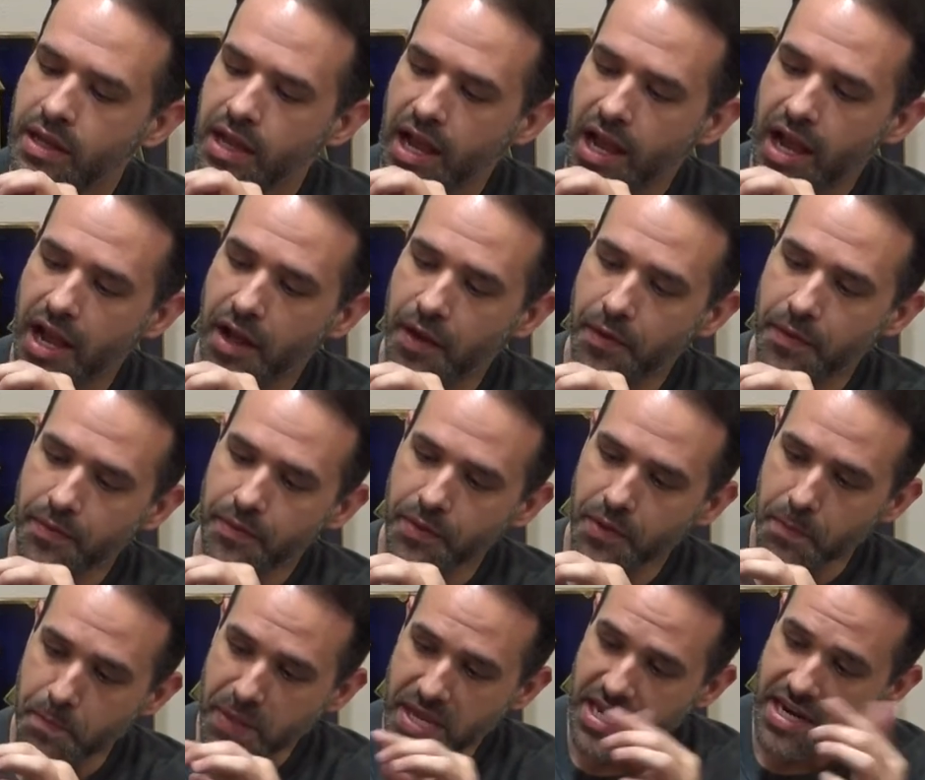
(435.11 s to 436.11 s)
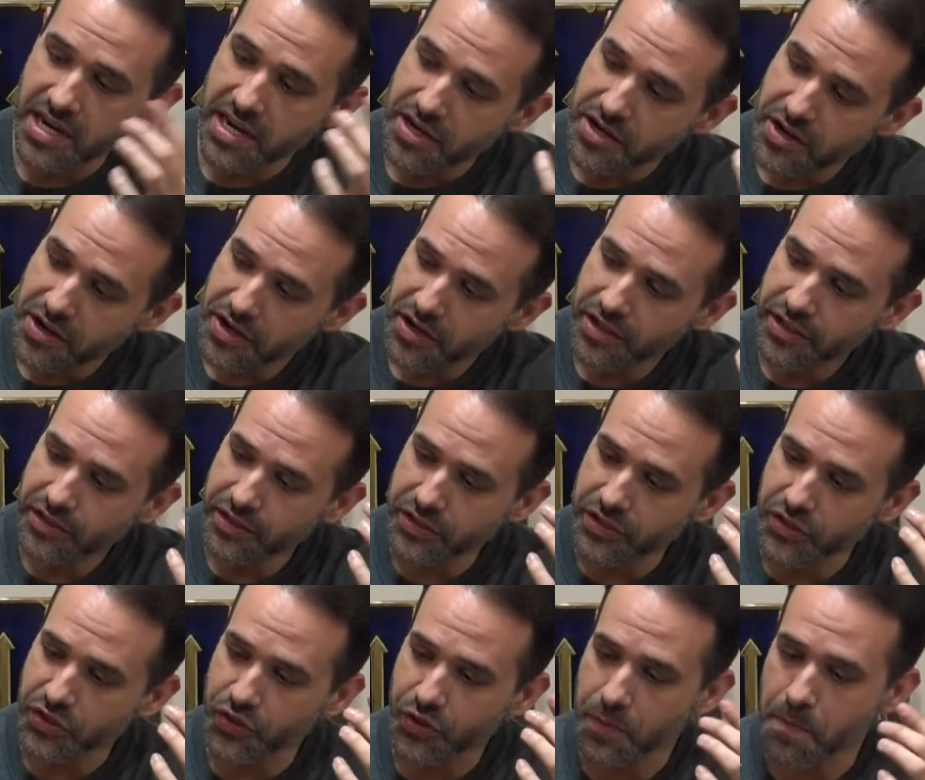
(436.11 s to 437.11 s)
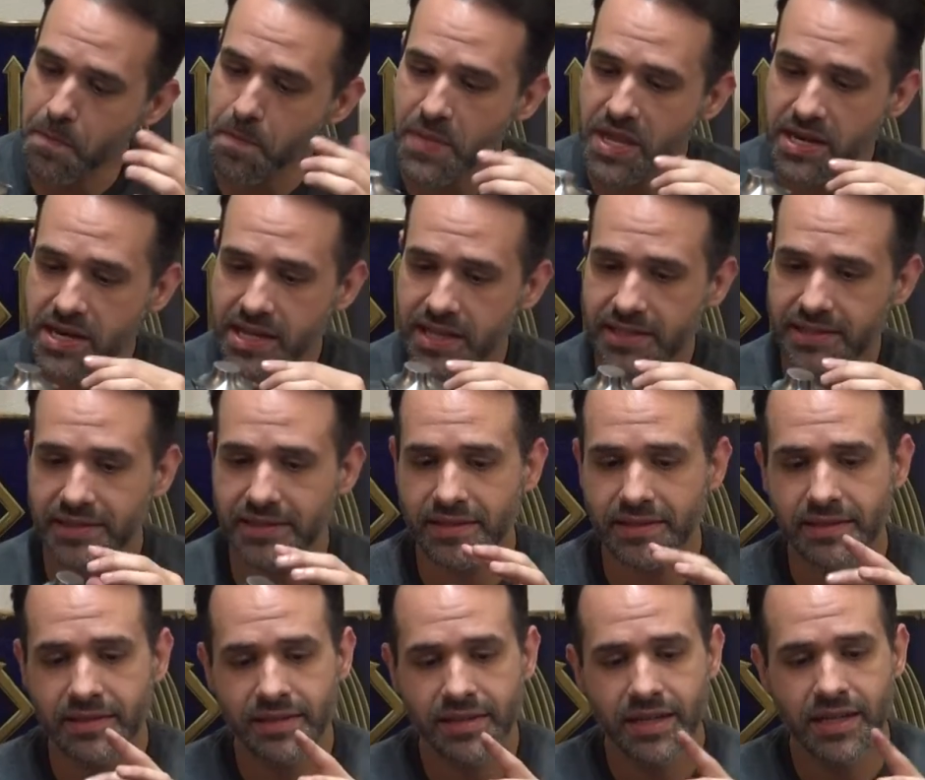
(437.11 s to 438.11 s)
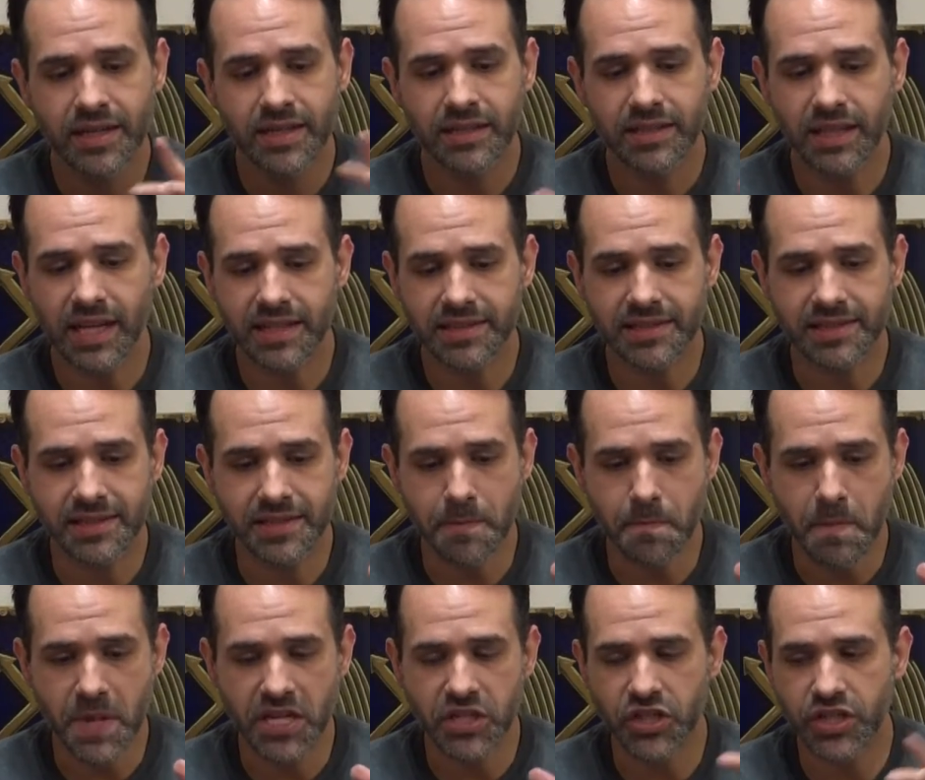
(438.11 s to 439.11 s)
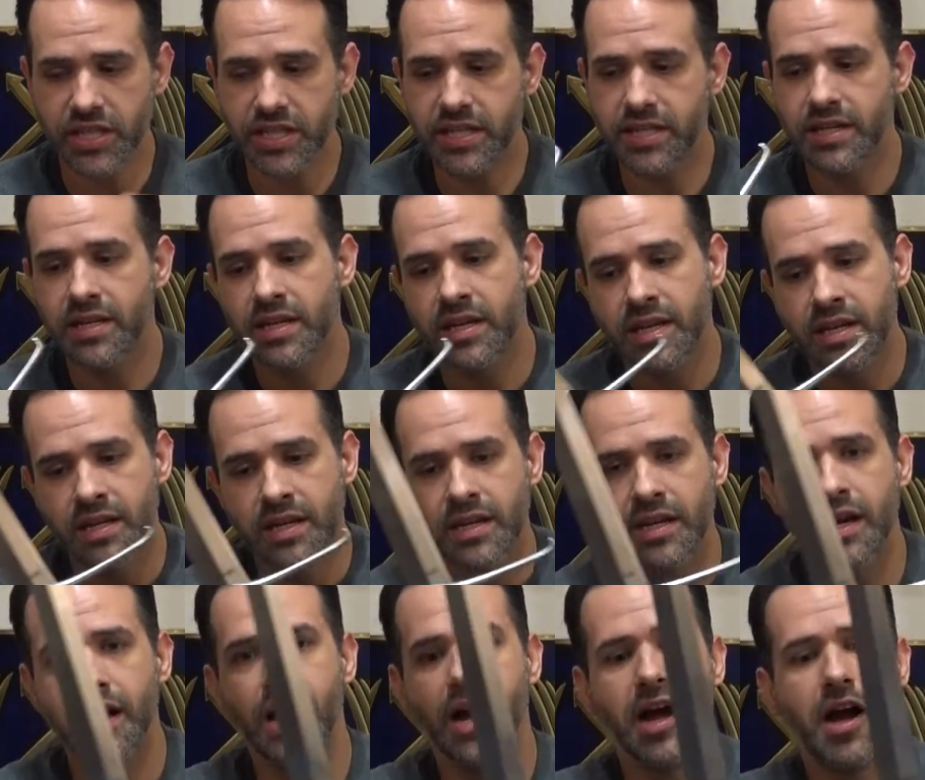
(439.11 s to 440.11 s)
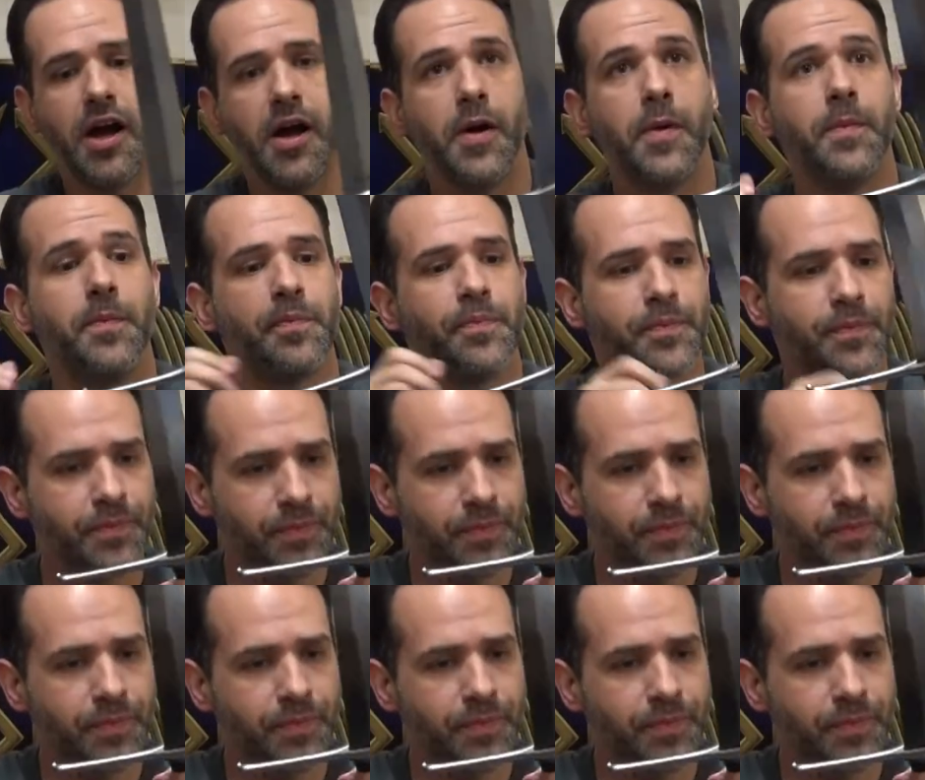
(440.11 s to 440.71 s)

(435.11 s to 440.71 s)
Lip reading: The peen looks tremendous, lots of dimension, no